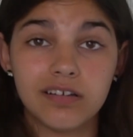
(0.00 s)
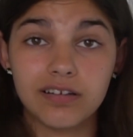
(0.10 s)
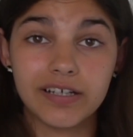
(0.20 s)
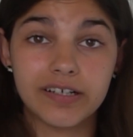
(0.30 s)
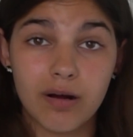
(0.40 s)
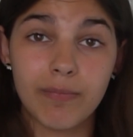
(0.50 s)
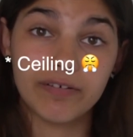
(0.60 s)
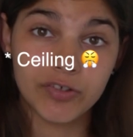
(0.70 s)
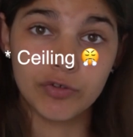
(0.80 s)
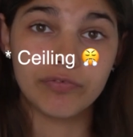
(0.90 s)
light on my
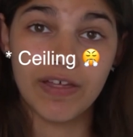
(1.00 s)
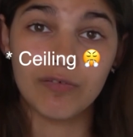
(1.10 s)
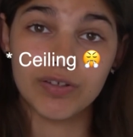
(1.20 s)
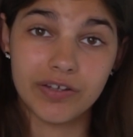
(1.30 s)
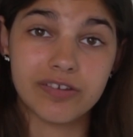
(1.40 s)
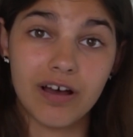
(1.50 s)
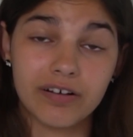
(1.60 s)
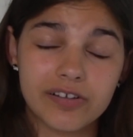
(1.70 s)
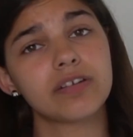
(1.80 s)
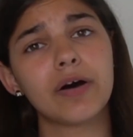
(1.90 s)
roof. That really
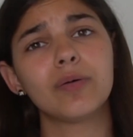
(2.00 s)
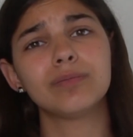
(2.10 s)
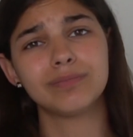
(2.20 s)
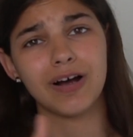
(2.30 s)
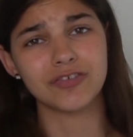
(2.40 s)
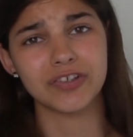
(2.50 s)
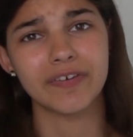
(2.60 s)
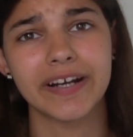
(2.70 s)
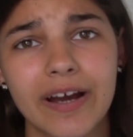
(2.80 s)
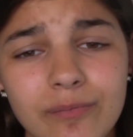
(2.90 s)
sucks. So I'll show you
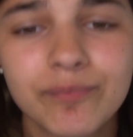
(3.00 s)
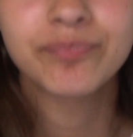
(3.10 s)
right now.